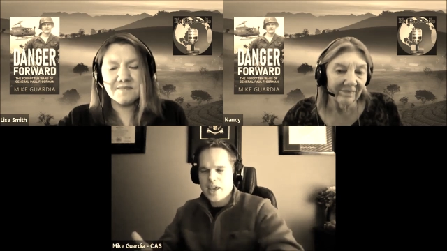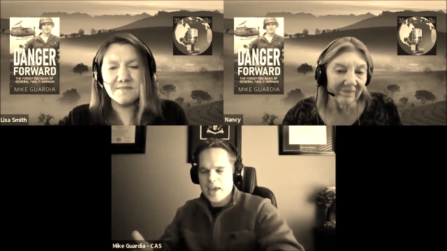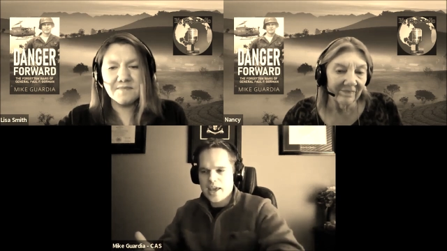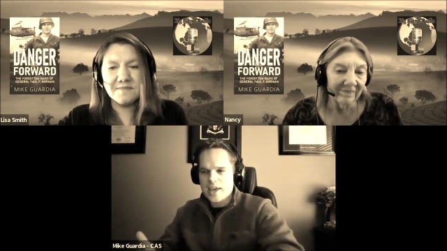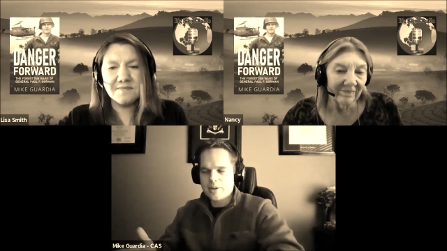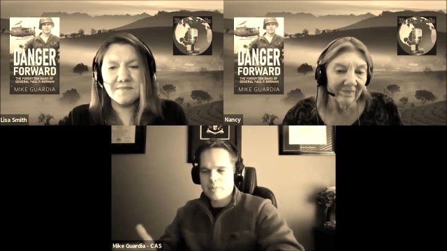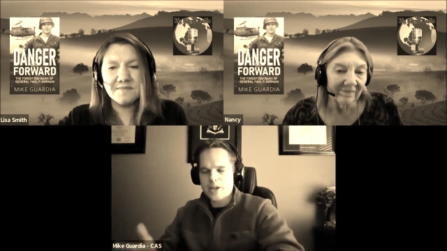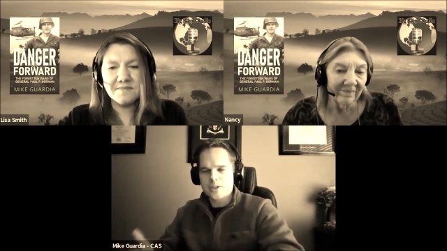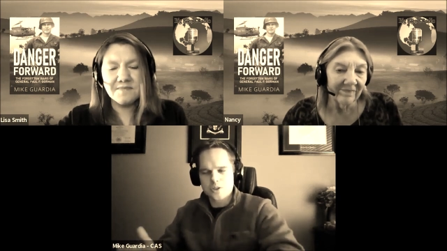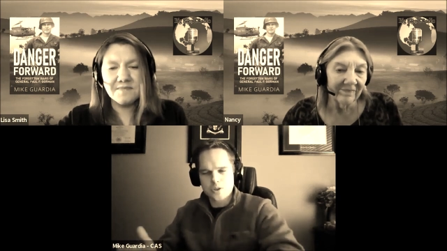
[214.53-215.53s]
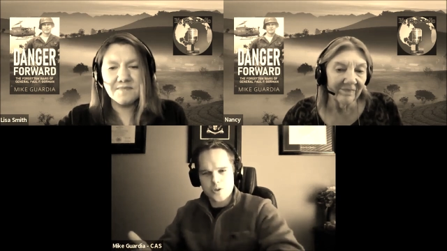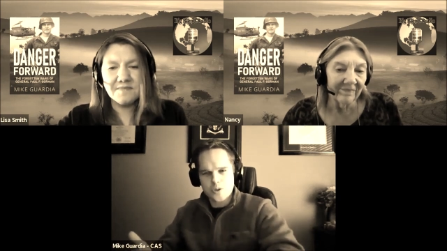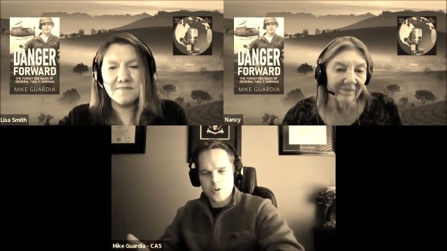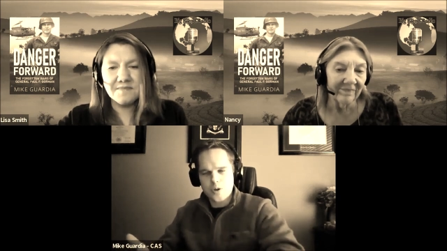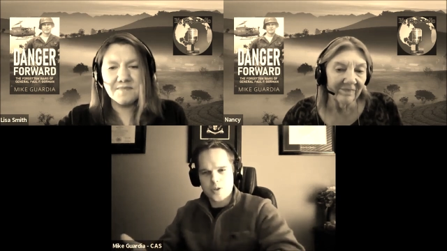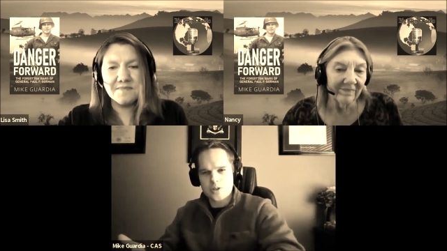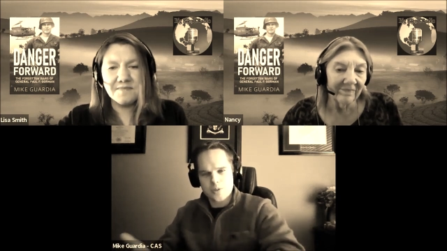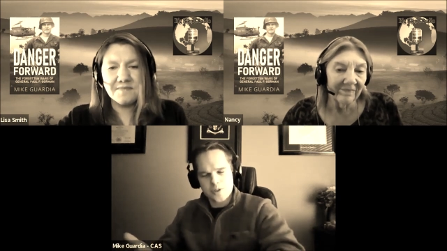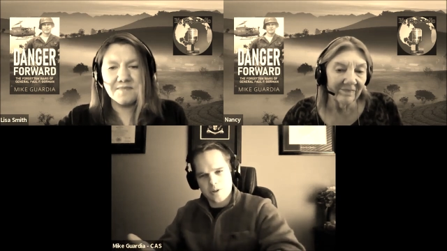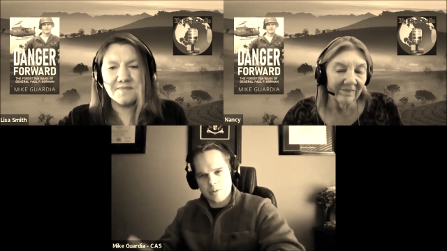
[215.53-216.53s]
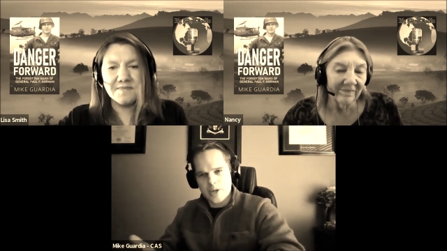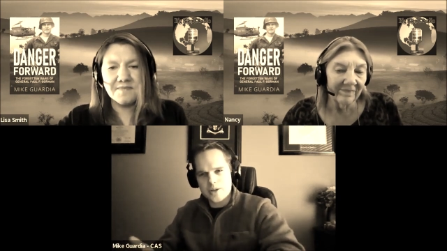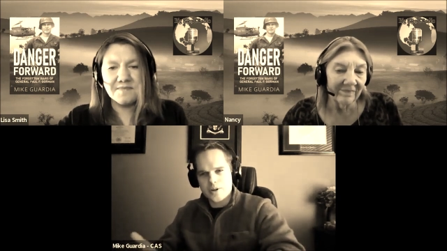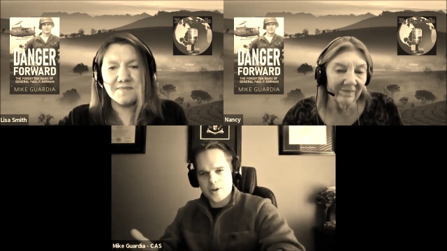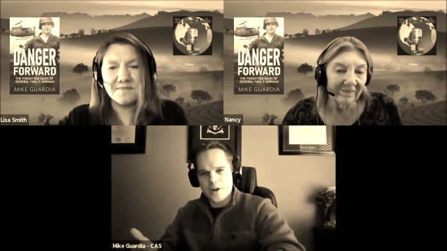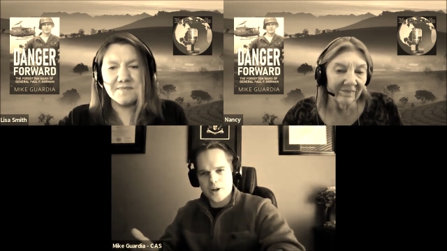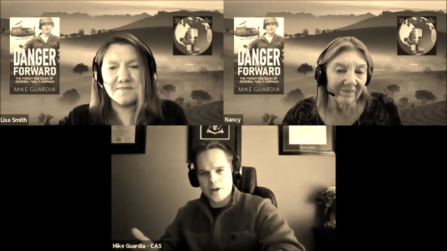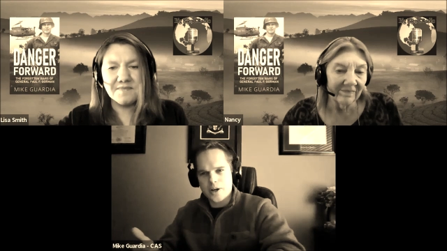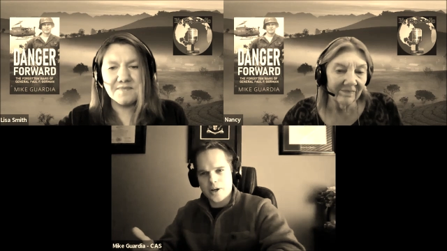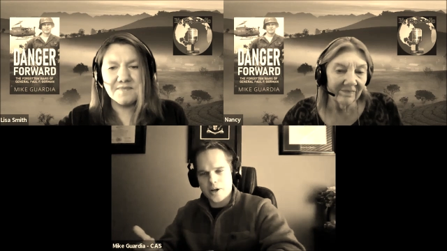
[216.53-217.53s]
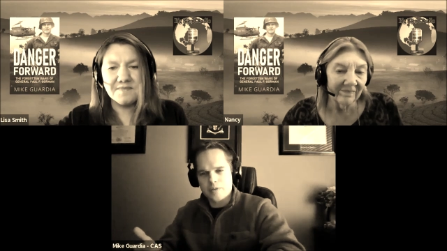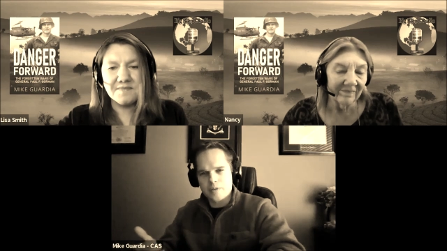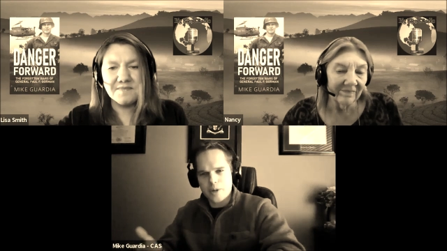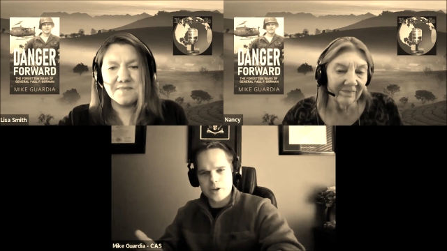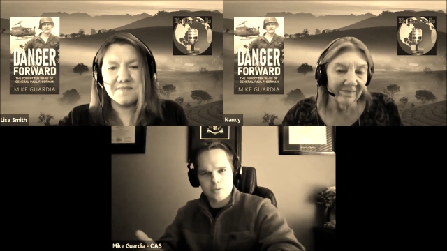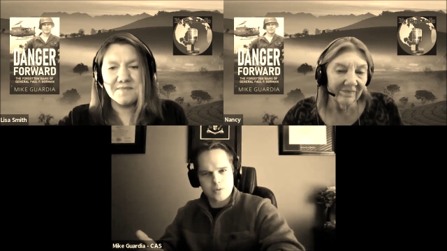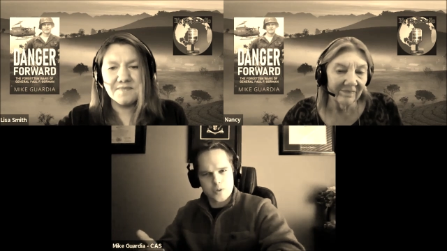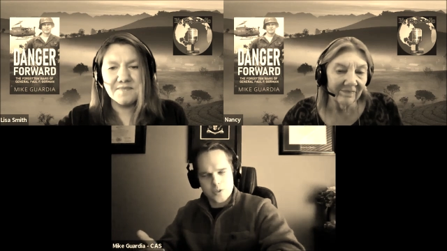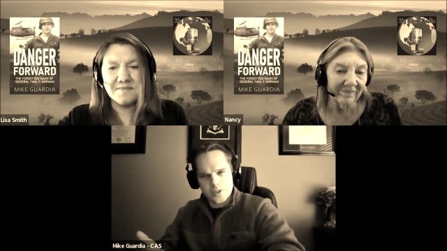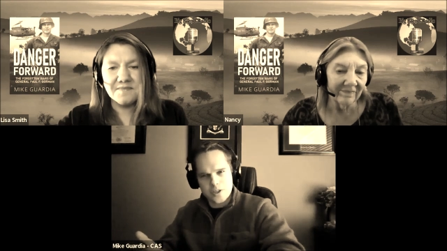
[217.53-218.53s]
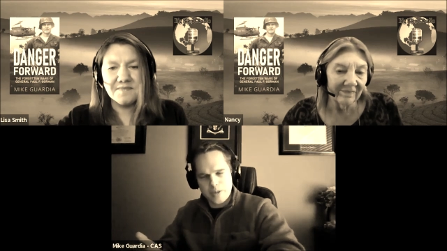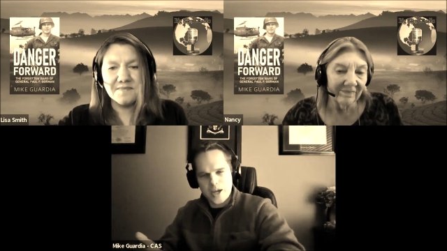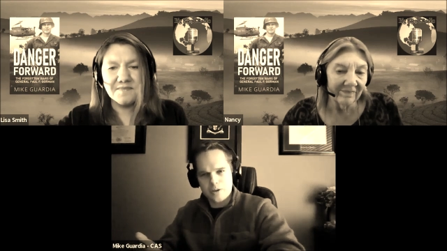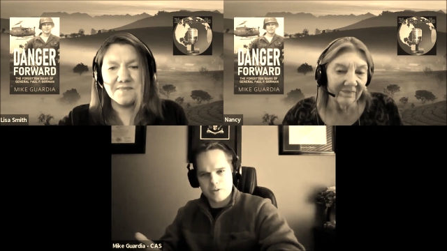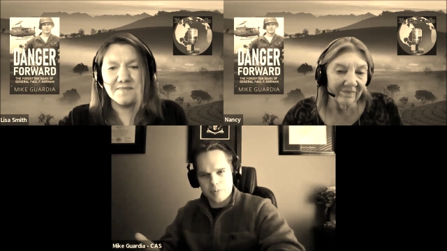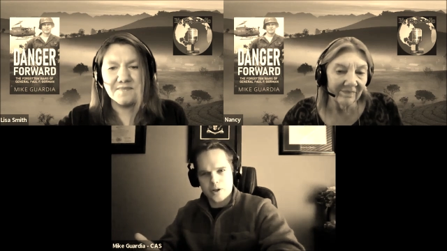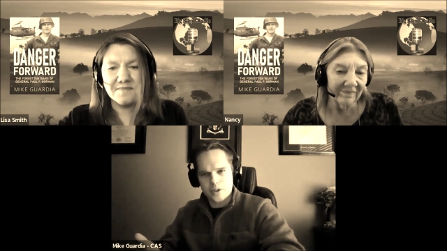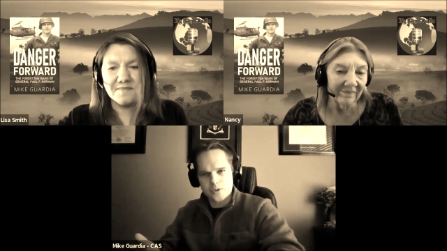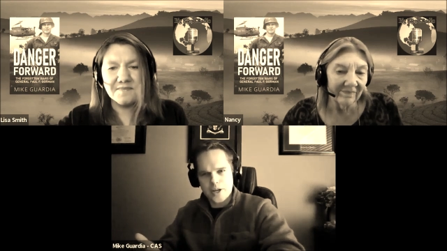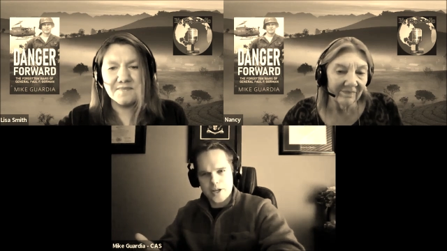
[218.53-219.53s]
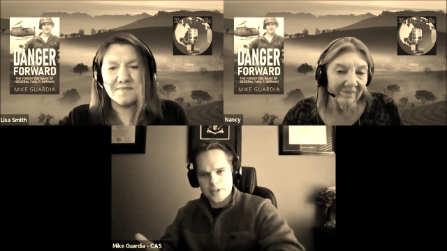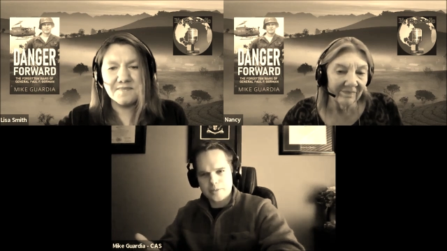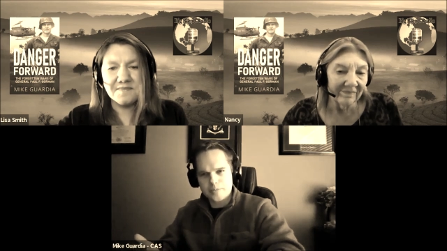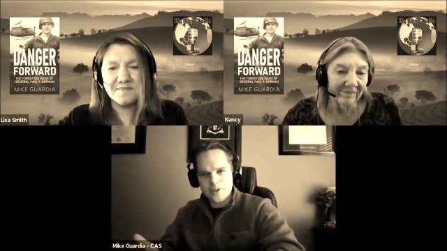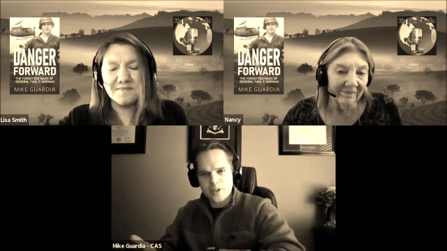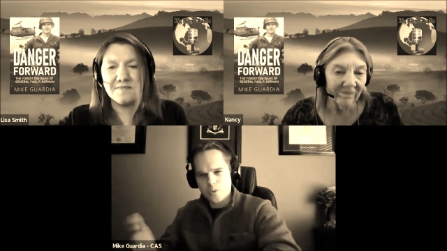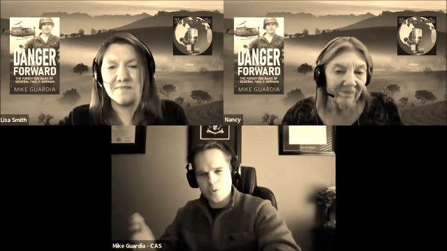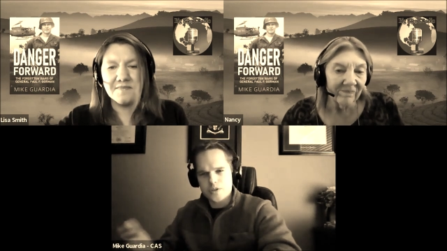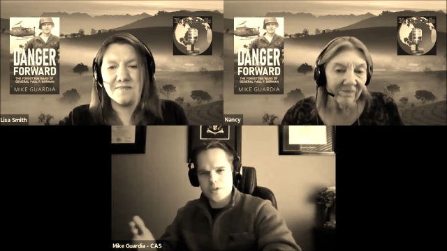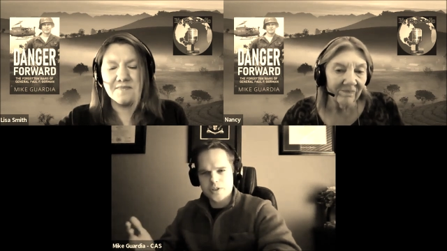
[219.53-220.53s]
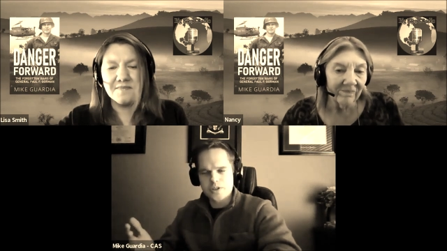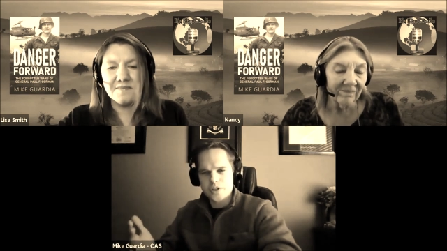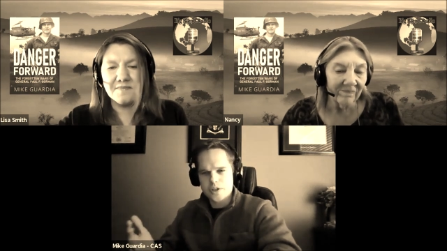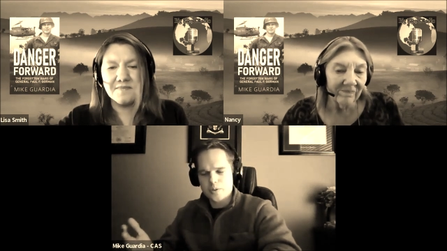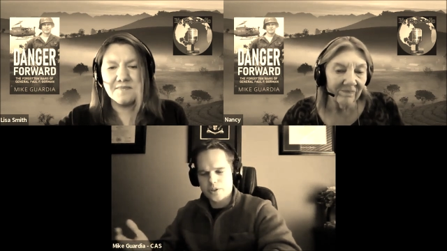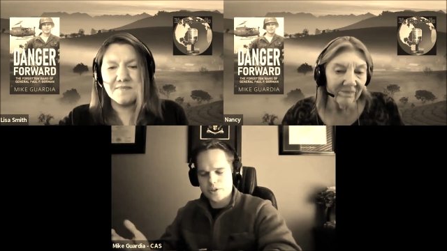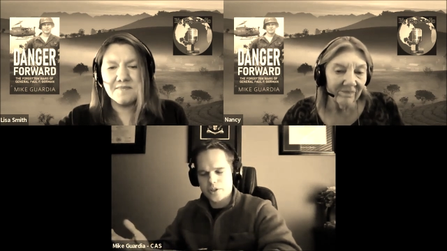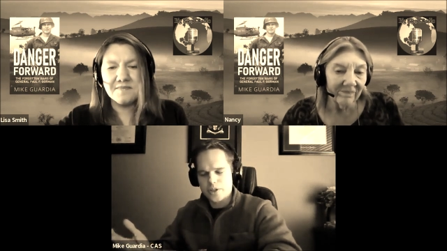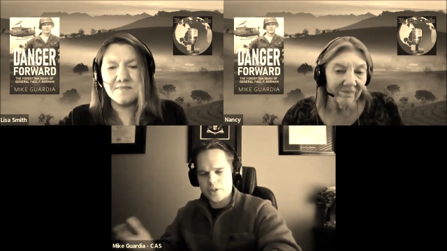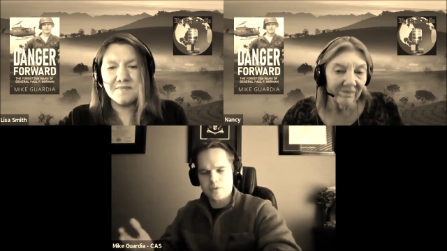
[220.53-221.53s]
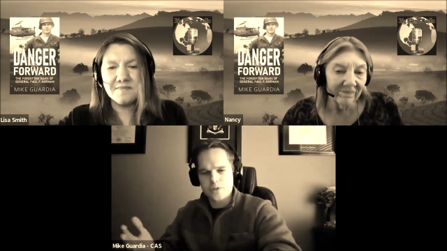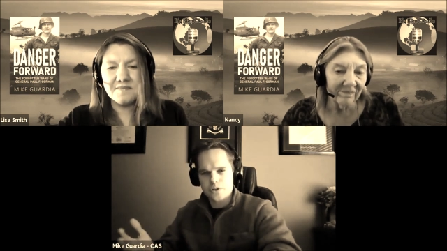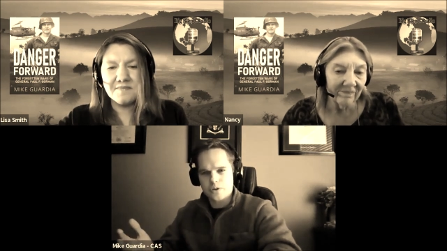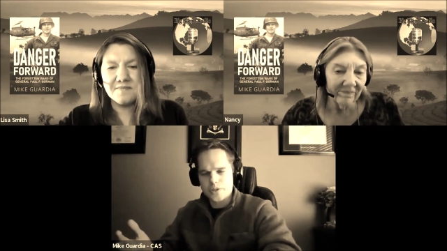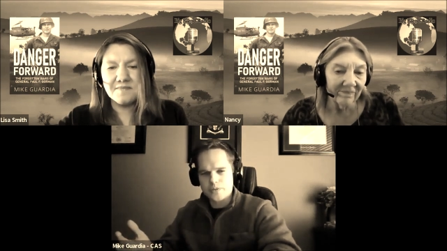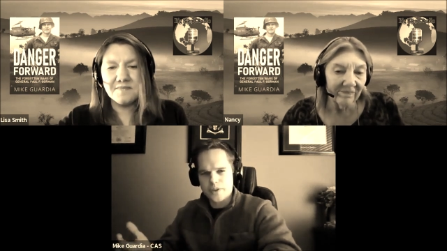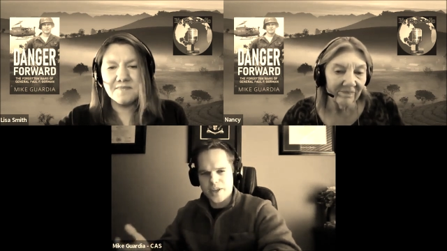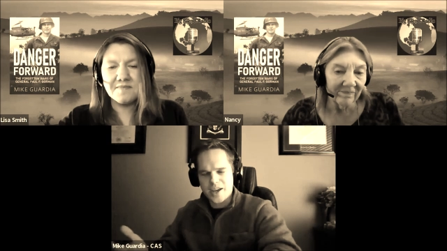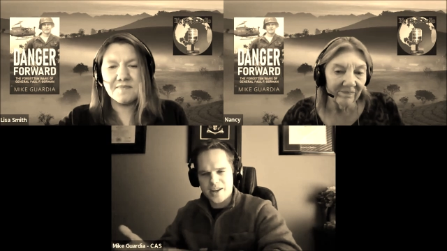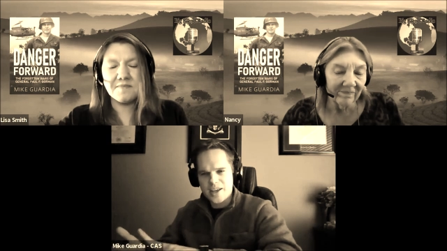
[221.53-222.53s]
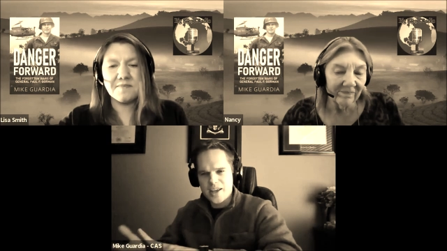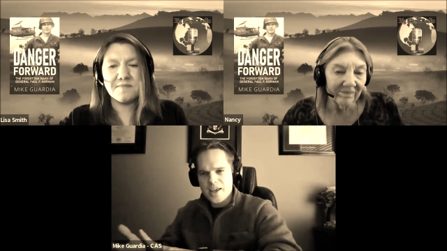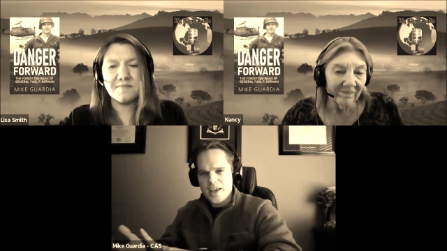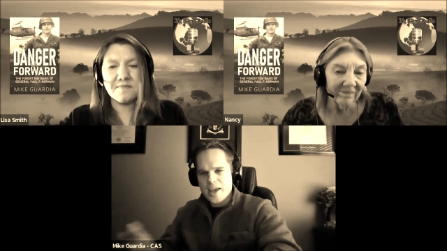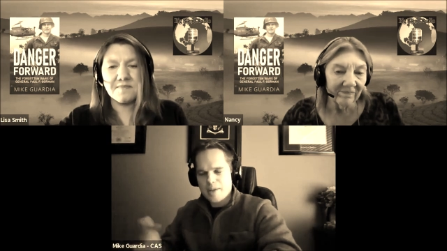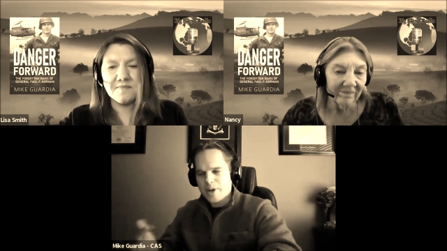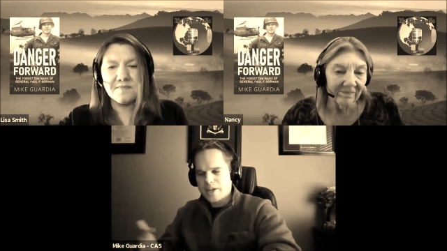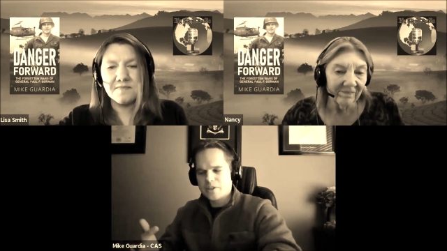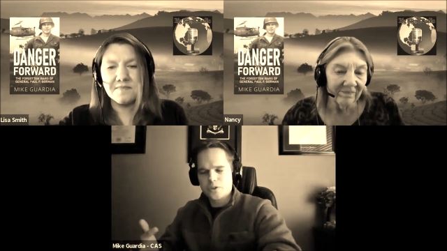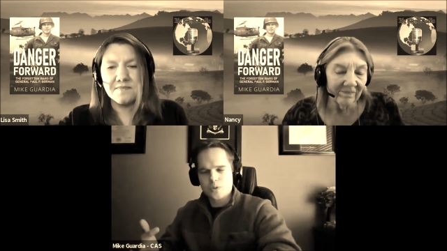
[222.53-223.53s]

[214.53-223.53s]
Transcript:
Speaker 1: And Mike, did you also know that he was the commander uh, of American forces at the Battle of Bong Trang? He was awarded the Distinguished uh, Service Cross for that. And Mike,